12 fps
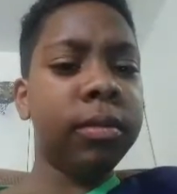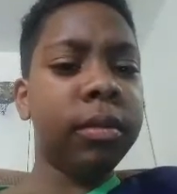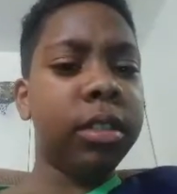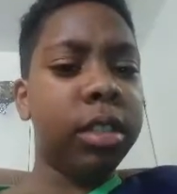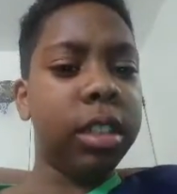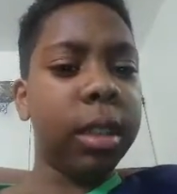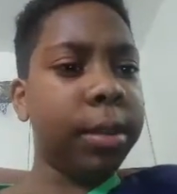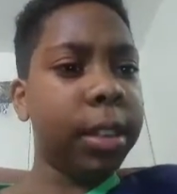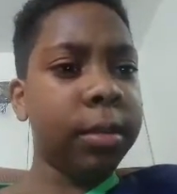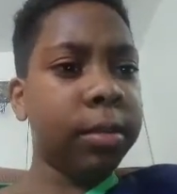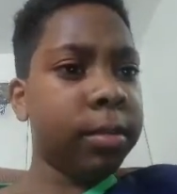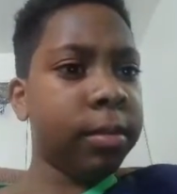Or something
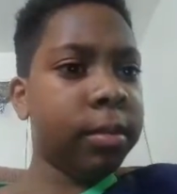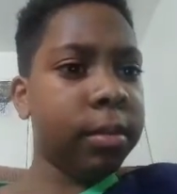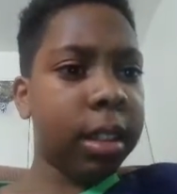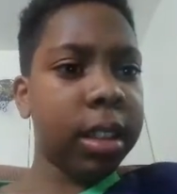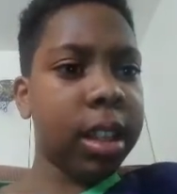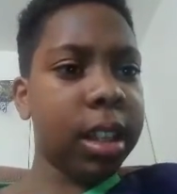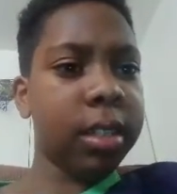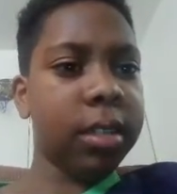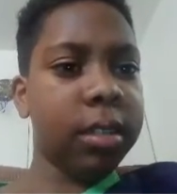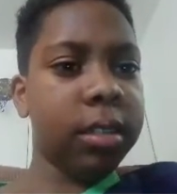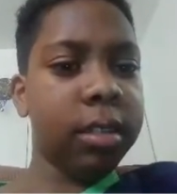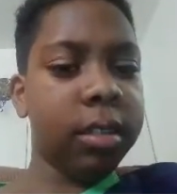like
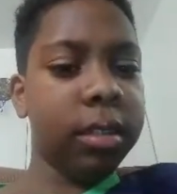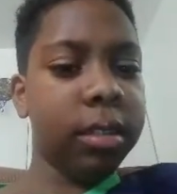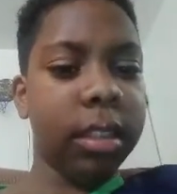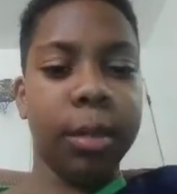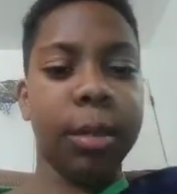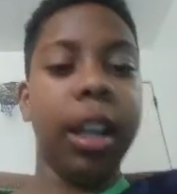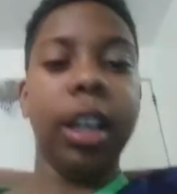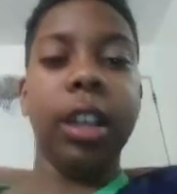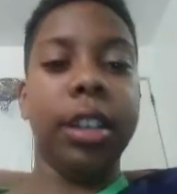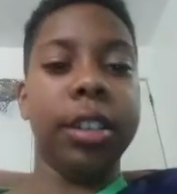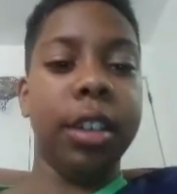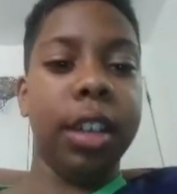that? Like, bro, you're
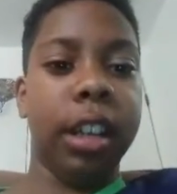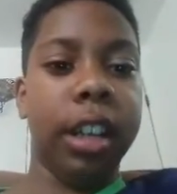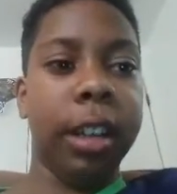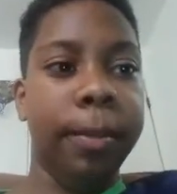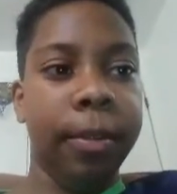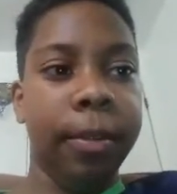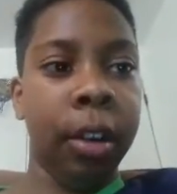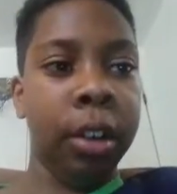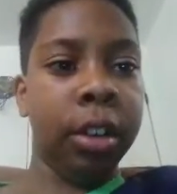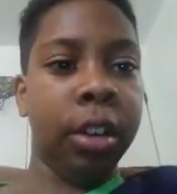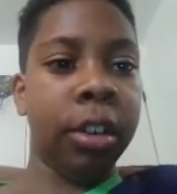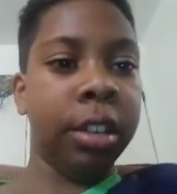just gonna let him fall
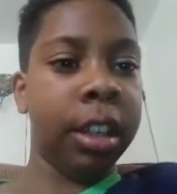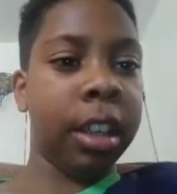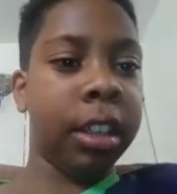in the heartbeat?